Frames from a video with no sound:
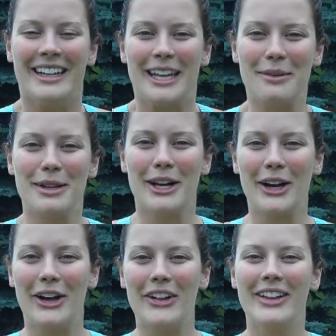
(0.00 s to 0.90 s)
give me a
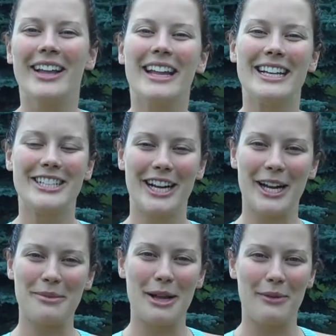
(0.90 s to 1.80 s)
call, check
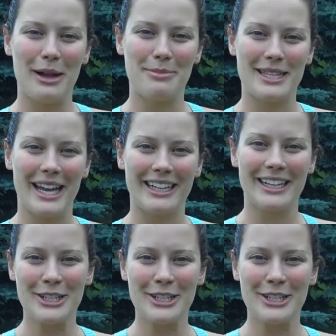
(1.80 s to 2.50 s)
out my website,